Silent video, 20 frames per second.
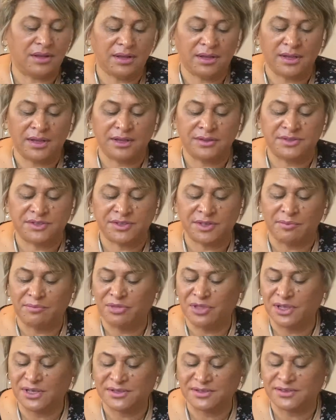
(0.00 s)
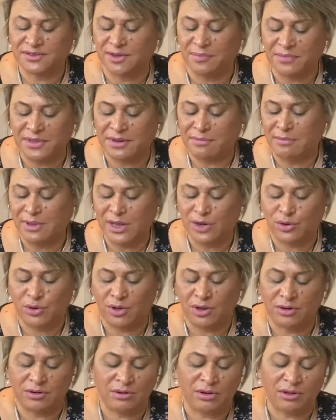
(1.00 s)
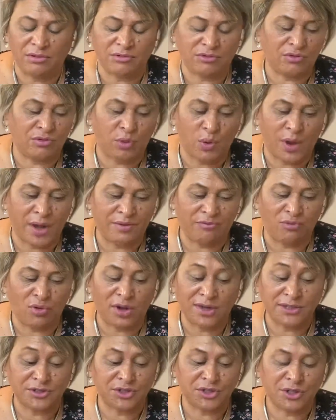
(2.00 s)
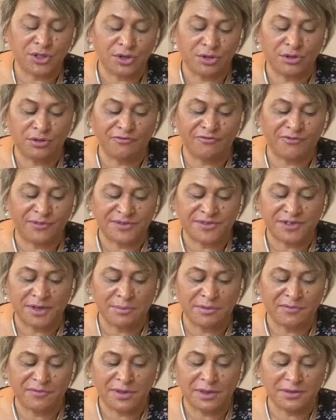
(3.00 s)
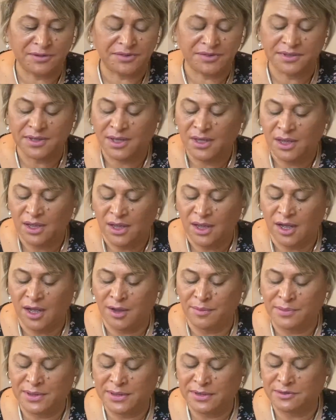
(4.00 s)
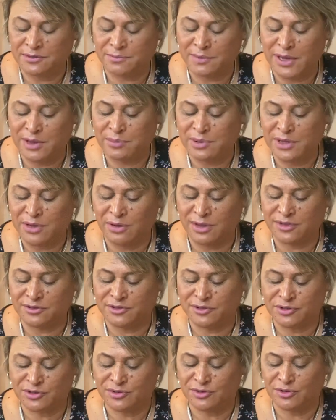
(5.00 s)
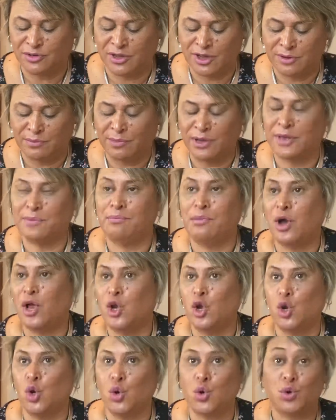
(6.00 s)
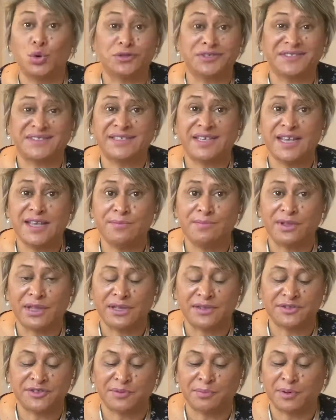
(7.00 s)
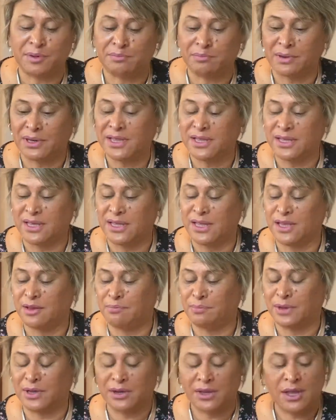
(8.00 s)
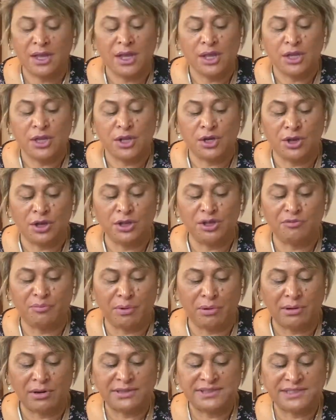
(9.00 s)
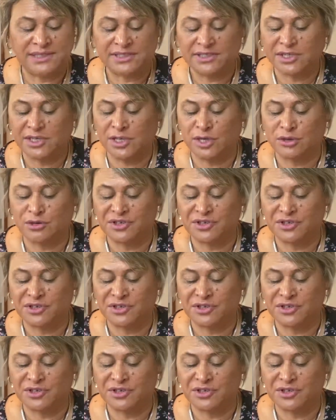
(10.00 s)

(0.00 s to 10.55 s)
and something may not look quite right to you for some of you, and it may be like it might look or seem that it's a bit bleak ahead, but you're processing it, you're